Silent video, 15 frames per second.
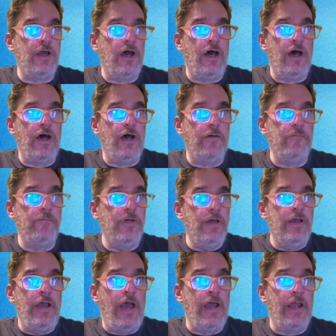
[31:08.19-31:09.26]
Um,
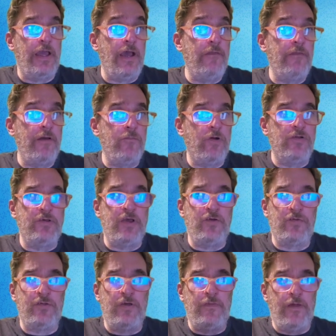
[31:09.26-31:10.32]
and again, they were
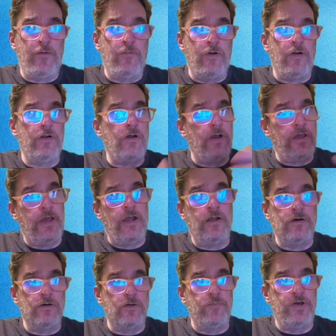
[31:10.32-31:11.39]
tasty. They were, again, a
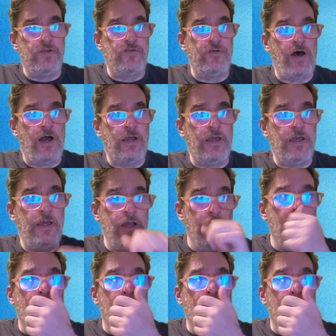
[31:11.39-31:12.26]
little bit soggy.